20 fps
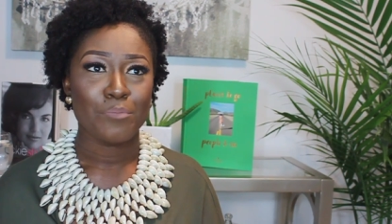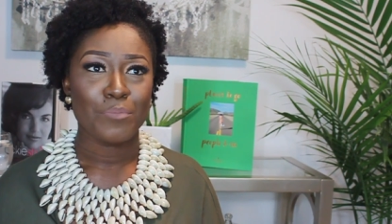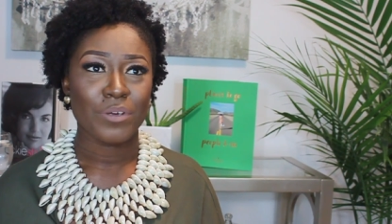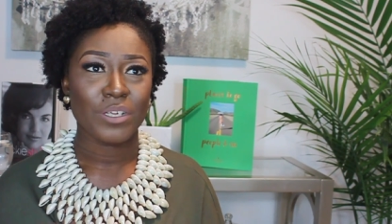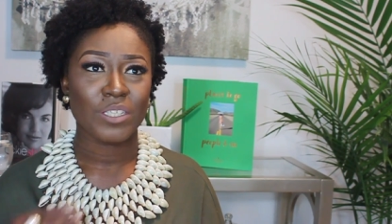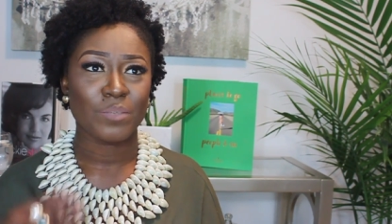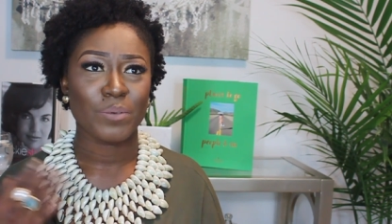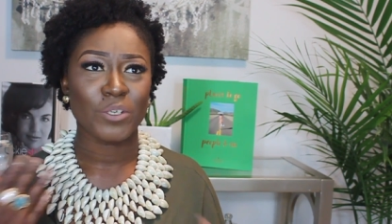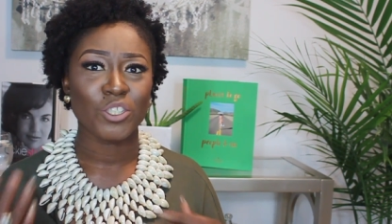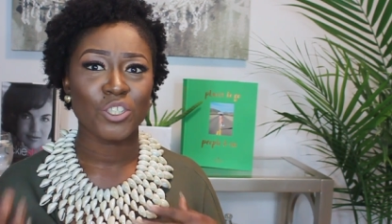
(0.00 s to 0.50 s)

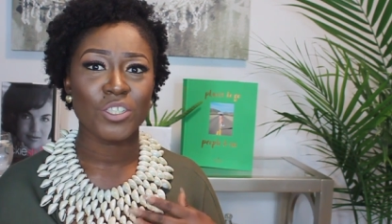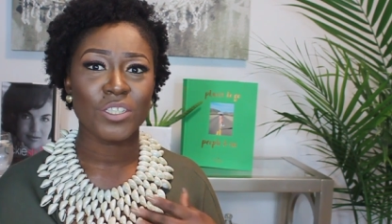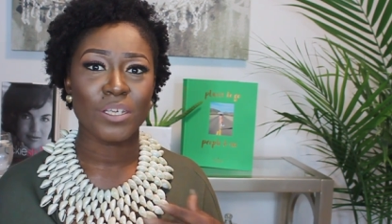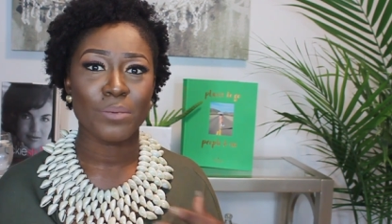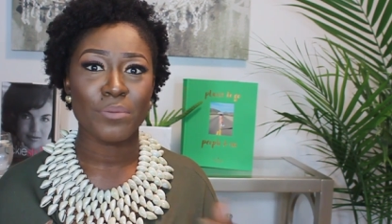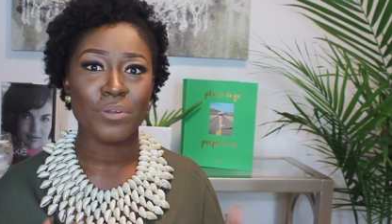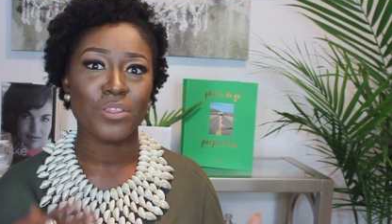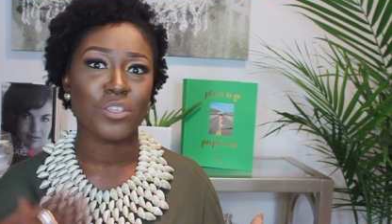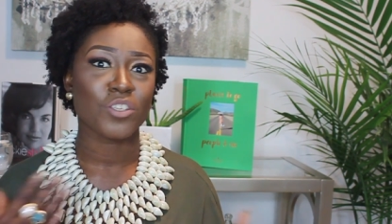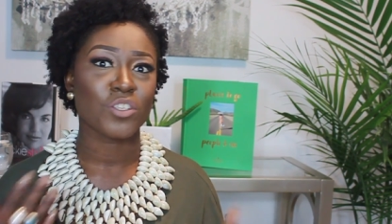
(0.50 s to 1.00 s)
especially
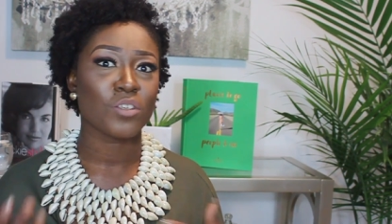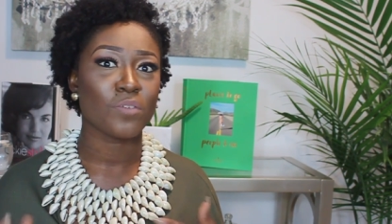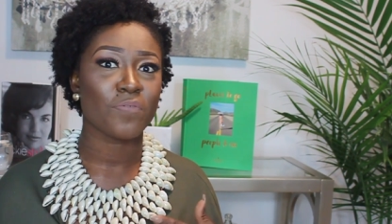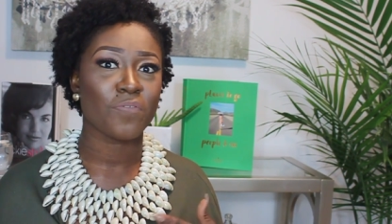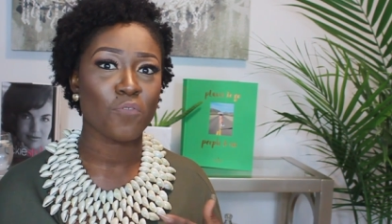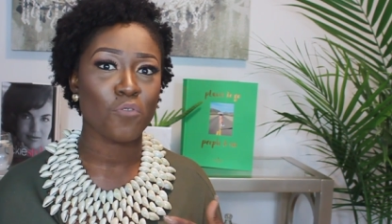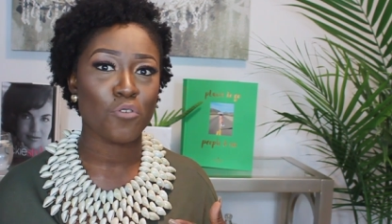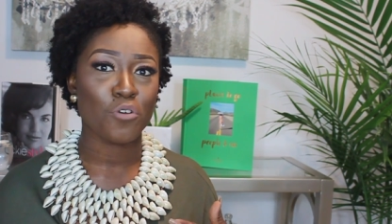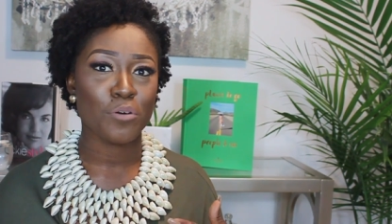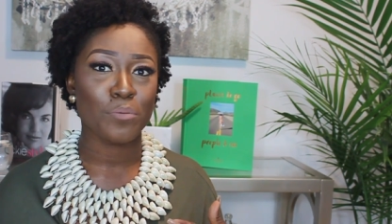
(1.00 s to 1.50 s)
some of the
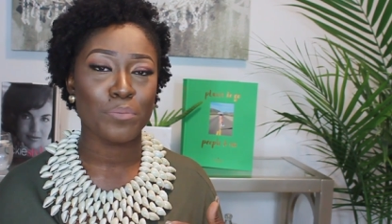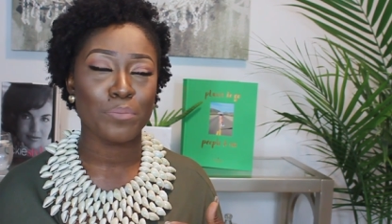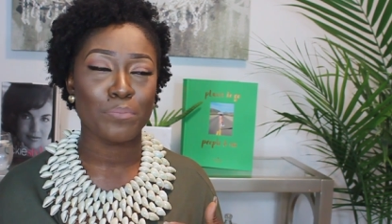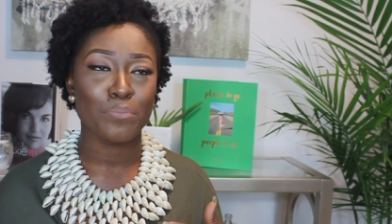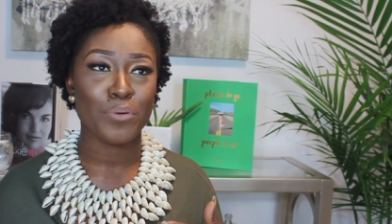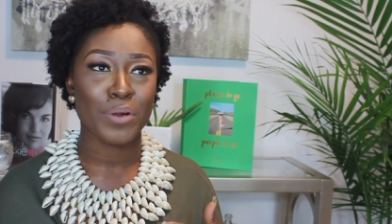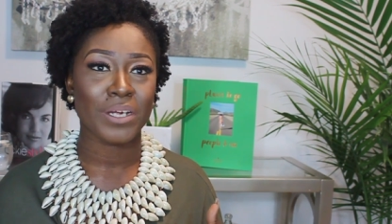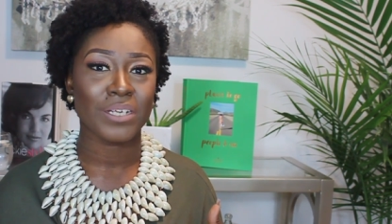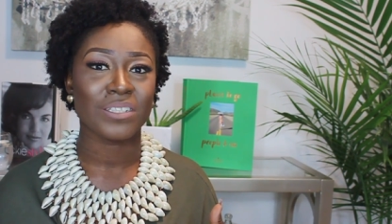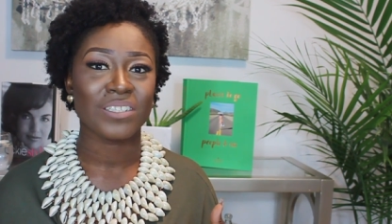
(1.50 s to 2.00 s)
Sephora
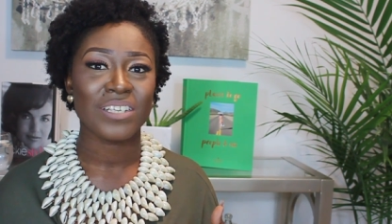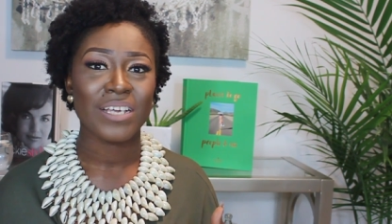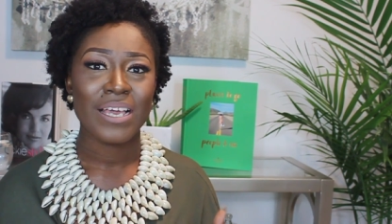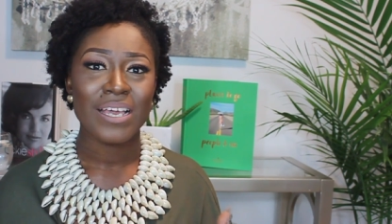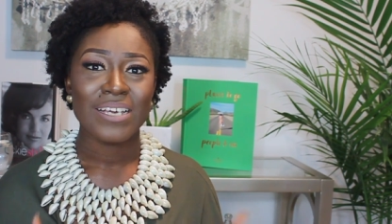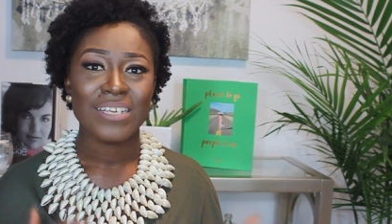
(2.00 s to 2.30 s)
brands